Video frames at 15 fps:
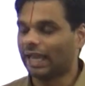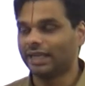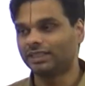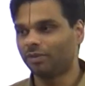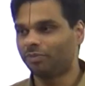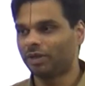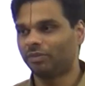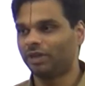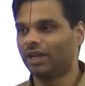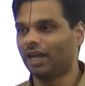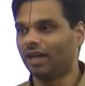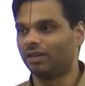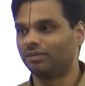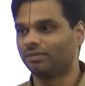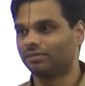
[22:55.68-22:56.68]
Acceptable,
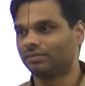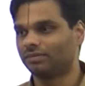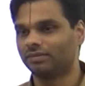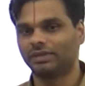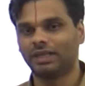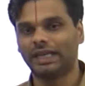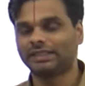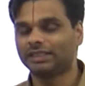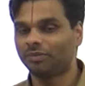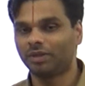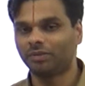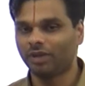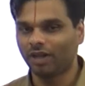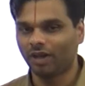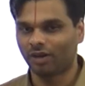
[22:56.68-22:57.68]

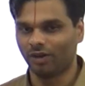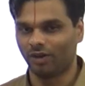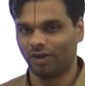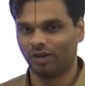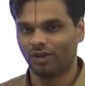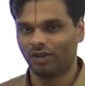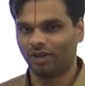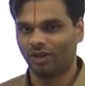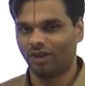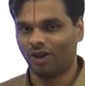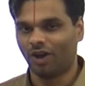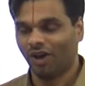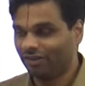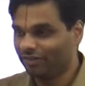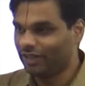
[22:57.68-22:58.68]
acceptable or no?
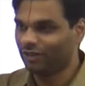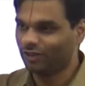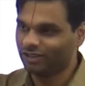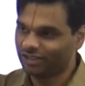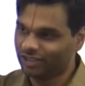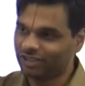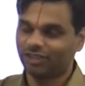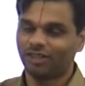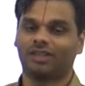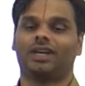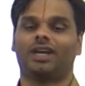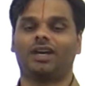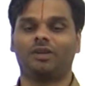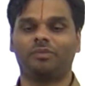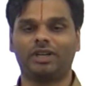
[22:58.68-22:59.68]
Or will you insist on
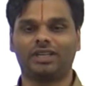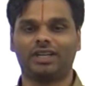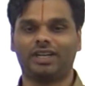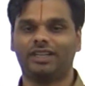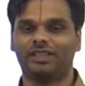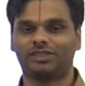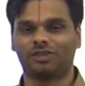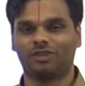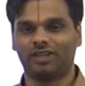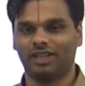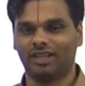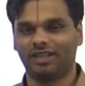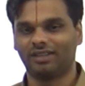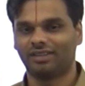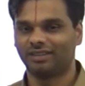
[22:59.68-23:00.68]
carbon credits
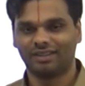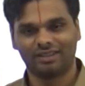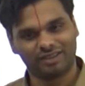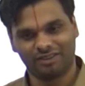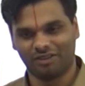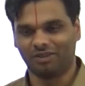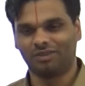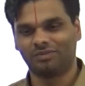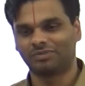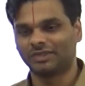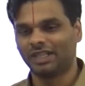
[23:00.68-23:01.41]
only? No.